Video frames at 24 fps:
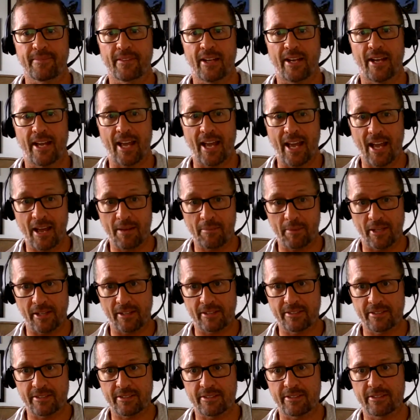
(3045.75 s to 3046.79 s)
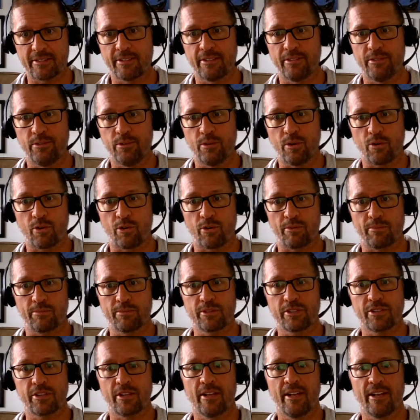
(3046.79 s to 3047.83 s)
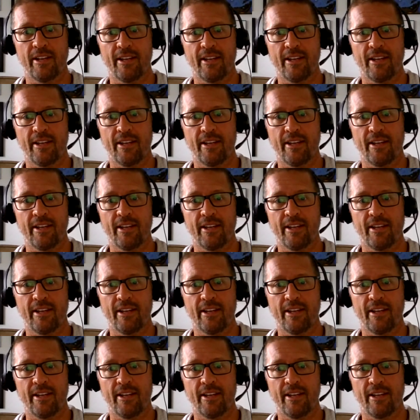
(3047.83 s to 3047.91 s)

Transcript: Habits, norms,